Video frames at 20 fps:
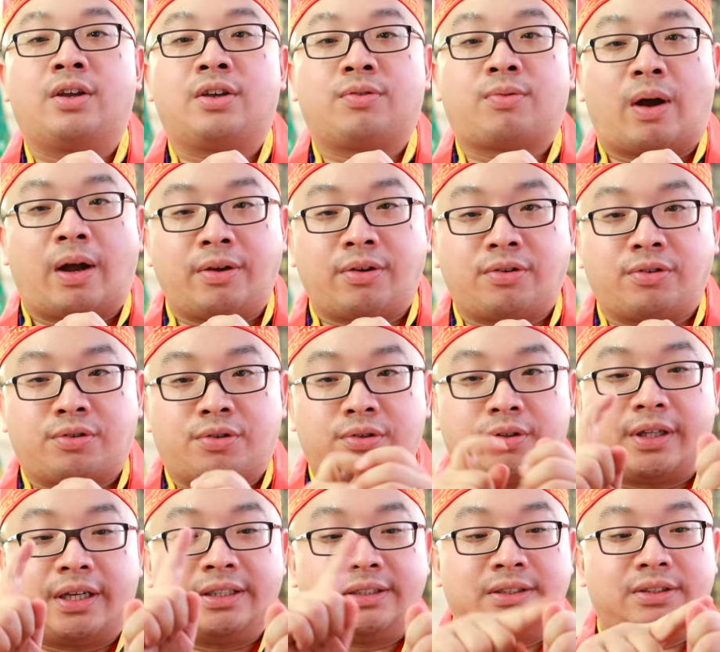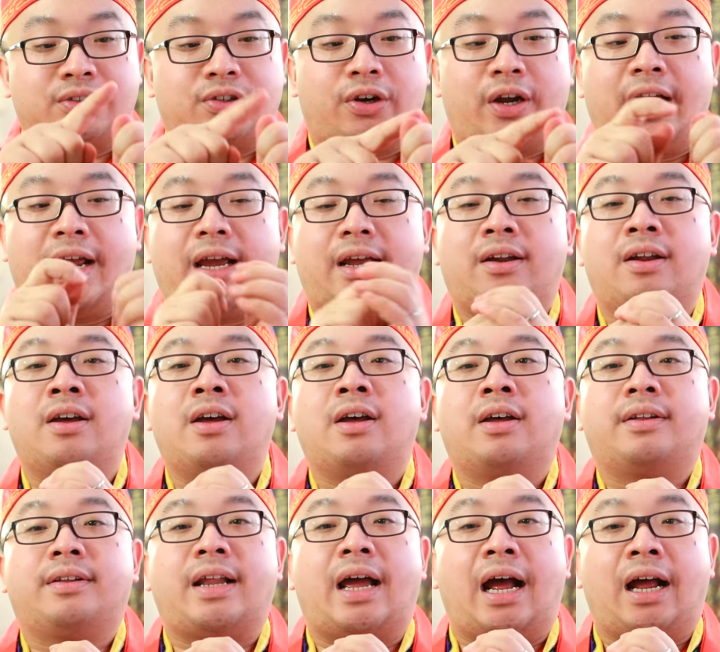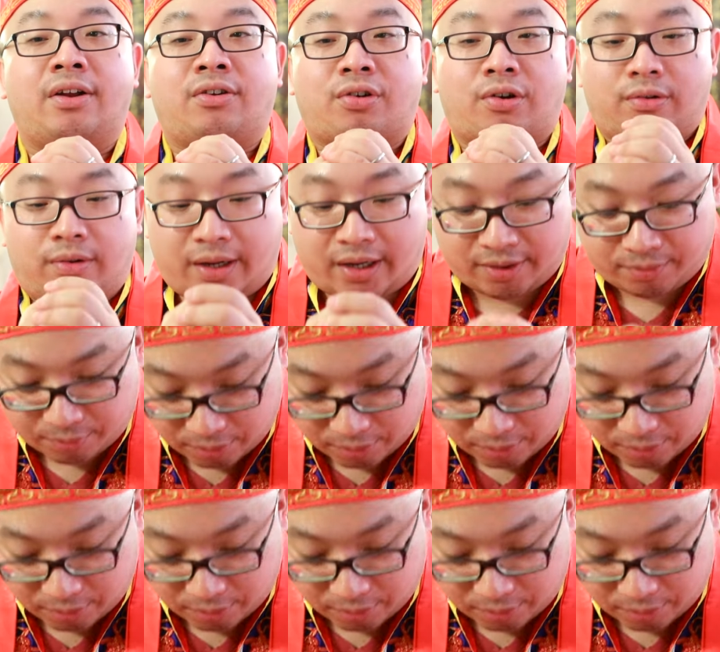So while you do this, your hand naturally